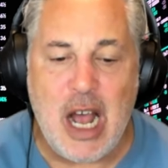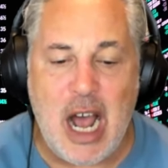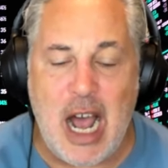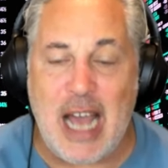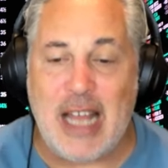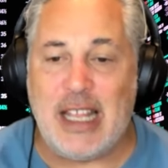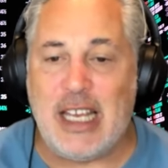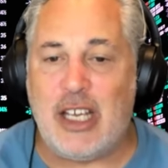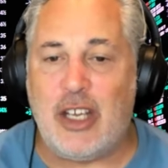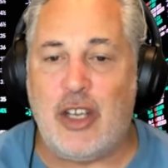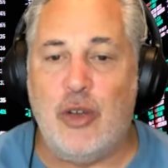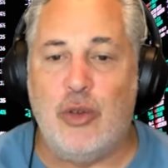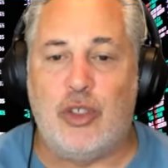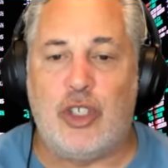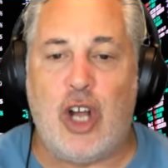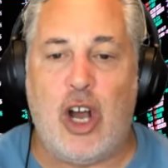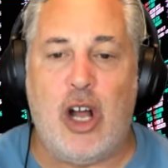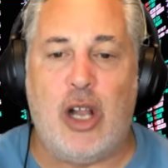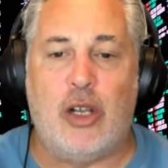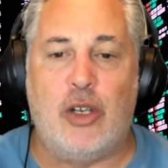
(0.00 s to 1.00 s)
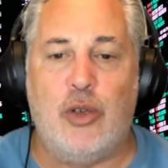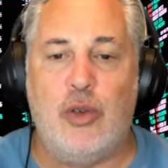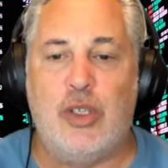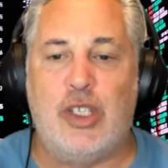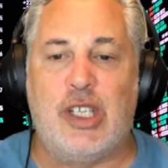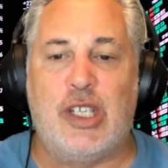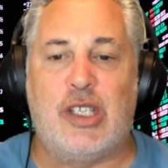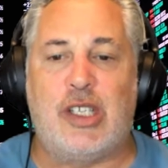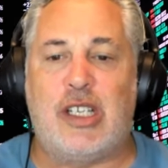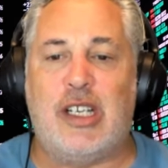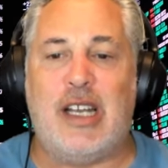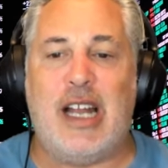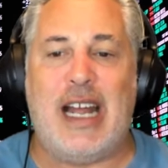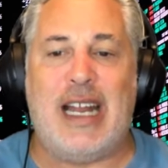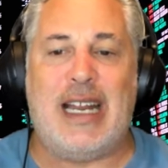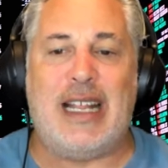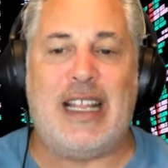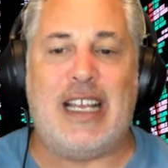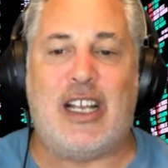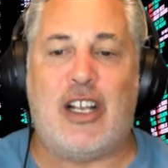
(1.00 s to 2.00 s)
I think Utah loses
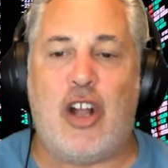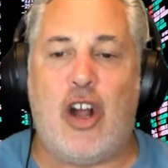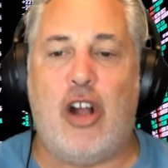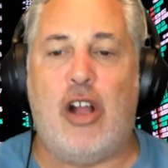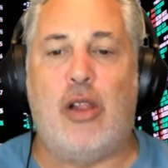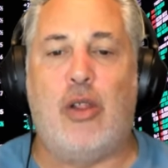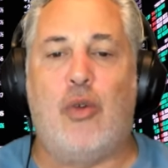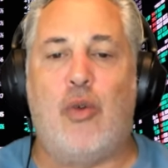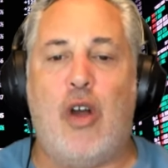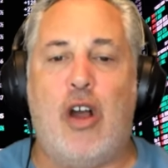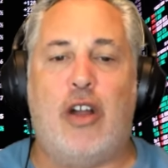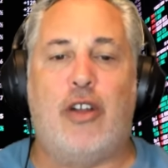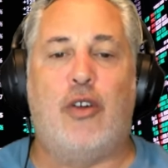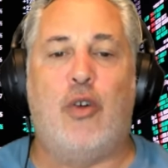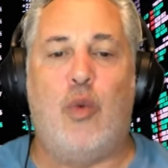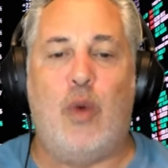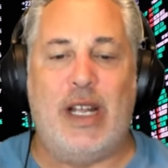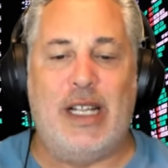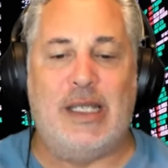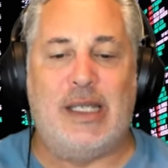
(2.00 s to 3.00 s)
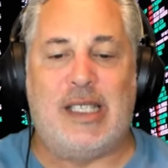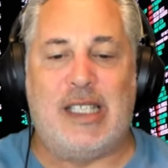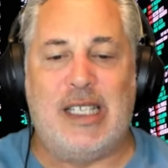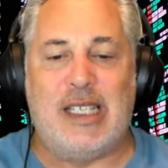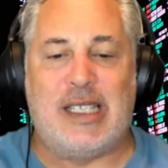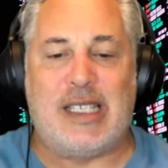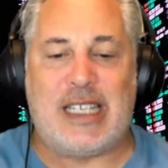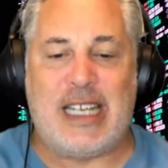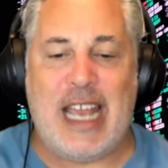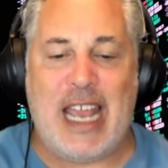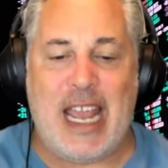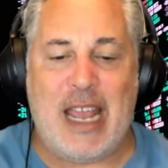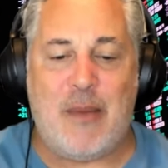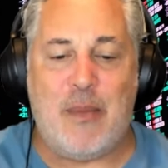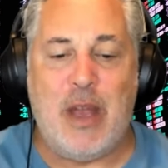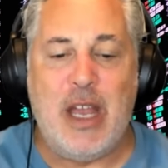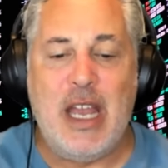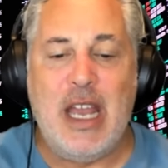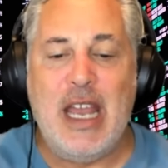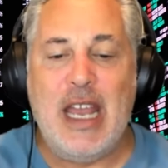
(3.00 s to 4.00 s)
tonight. I think Colorado wins this
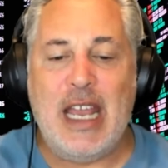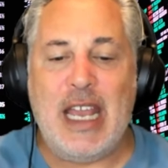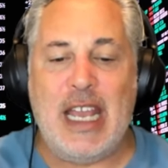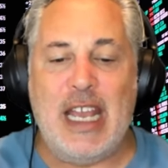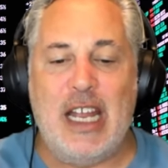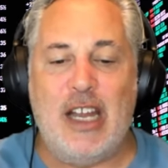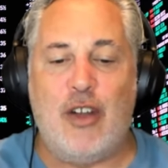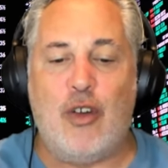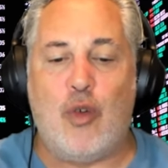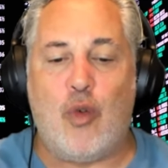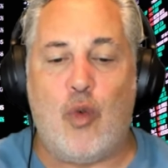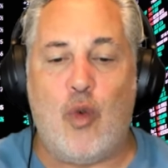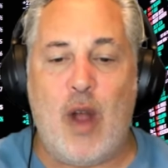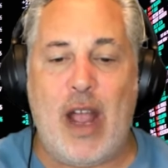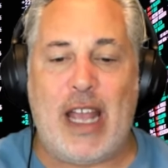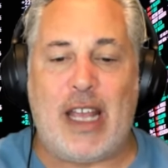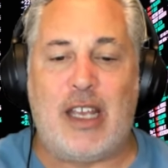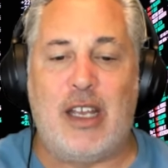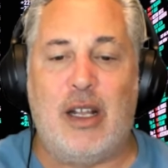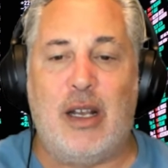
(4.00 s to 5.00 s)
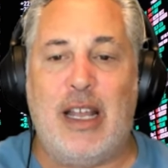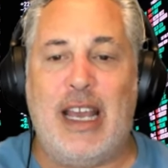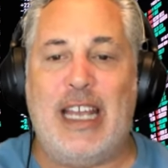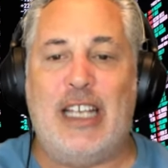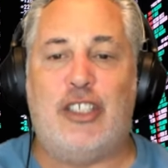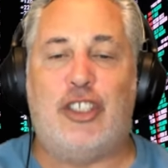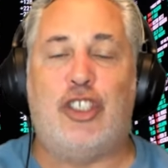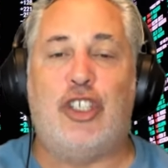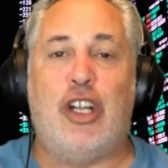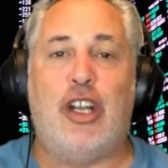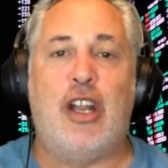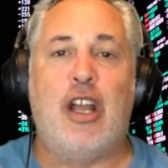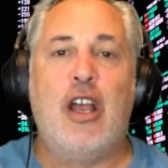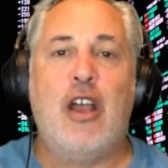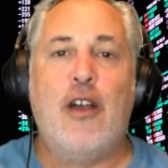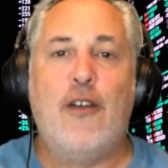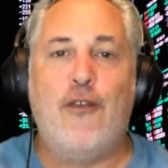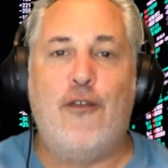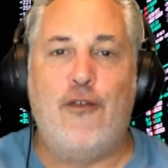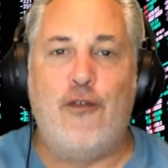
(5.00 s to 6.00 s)
game in regulation,
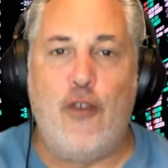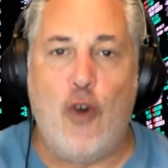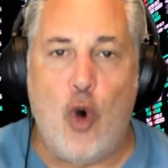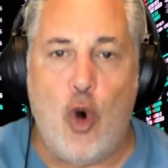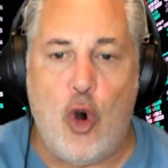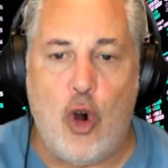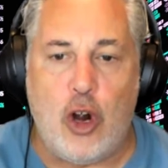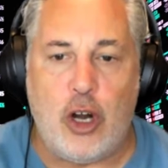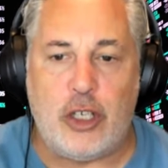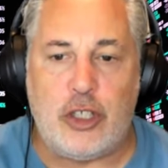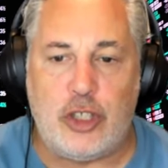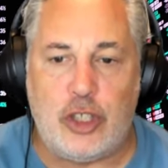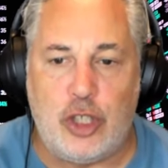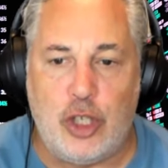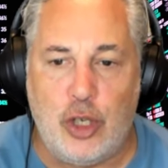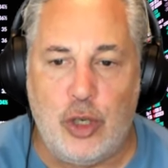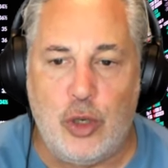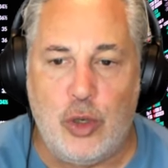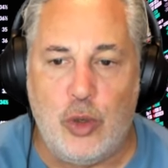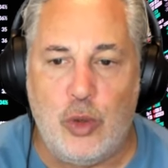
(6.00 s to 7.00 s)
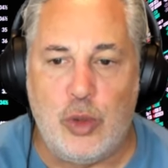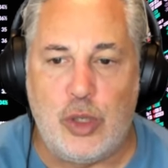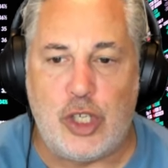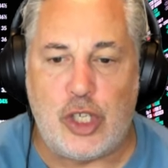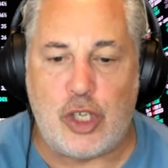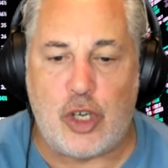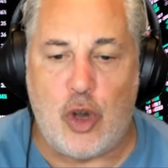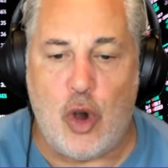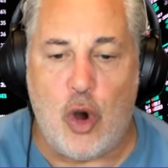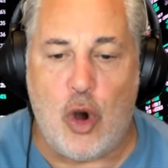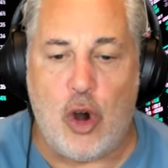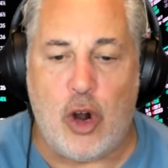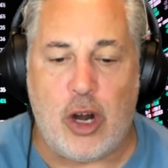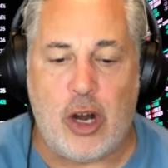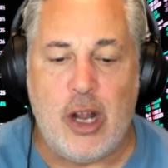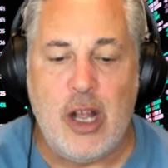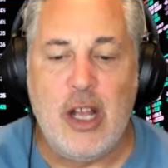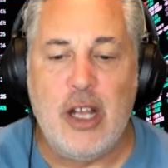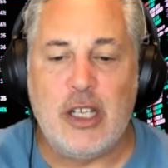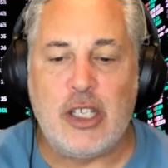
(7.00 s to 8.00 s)
four two
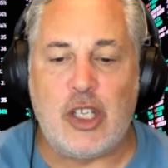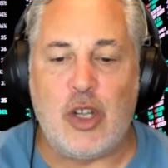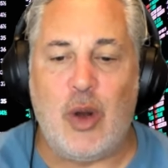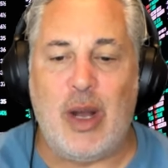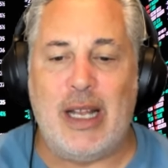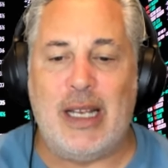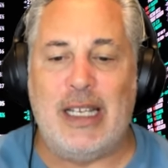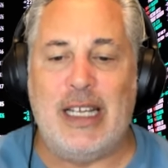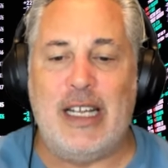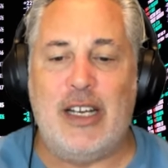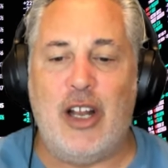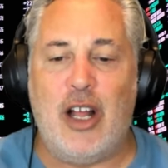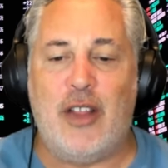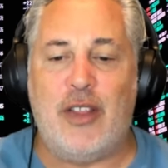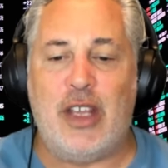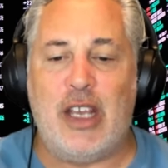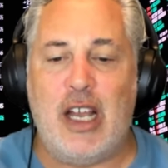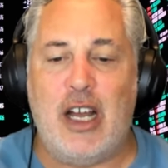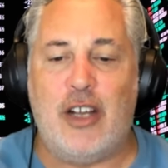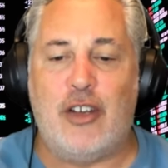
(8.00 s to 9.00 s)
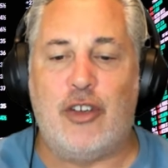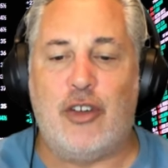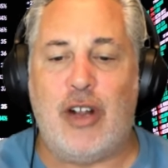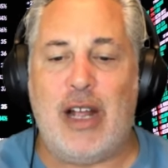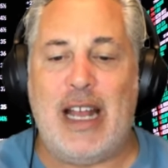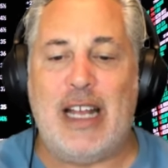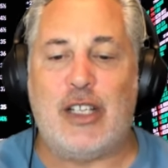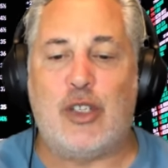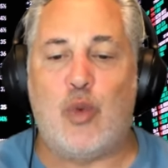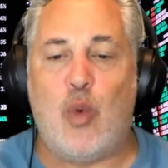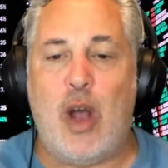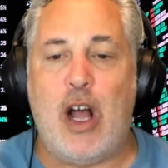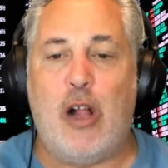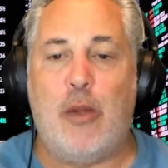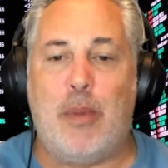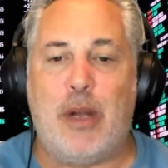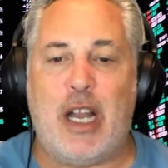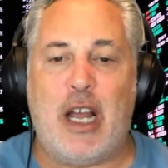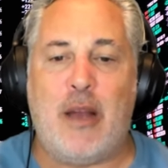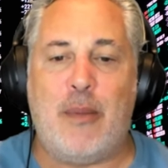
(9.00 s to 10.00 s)
score, so I lean on the under as well,
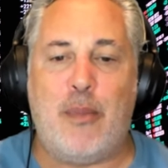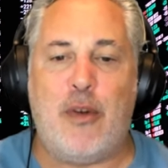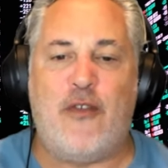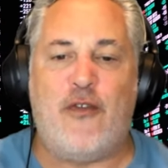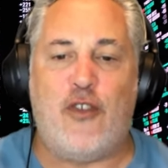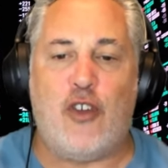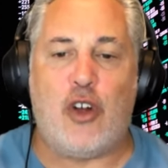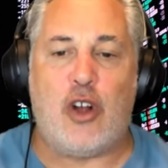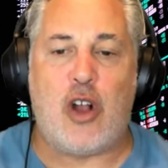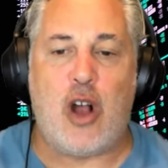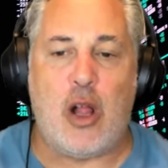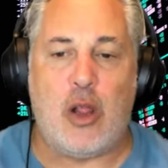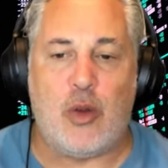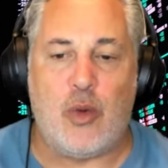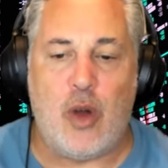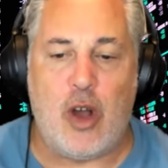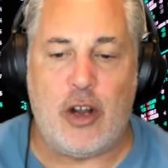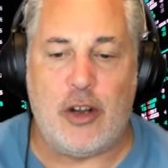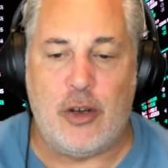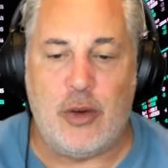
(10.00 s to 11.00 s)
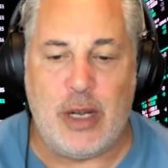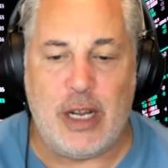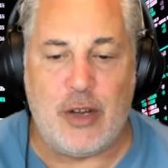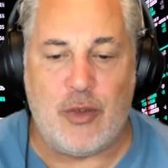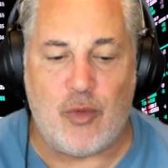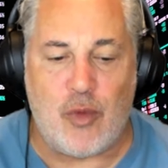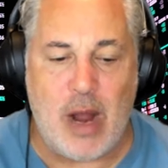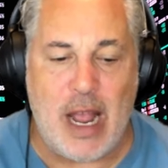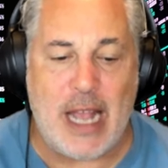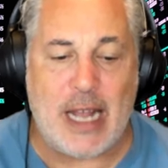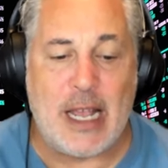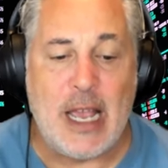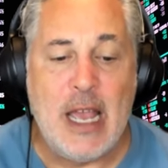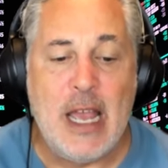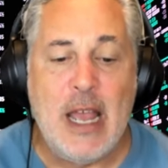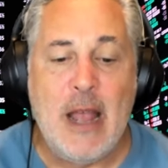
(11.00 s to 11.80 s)
but I prefer Colorado in reg.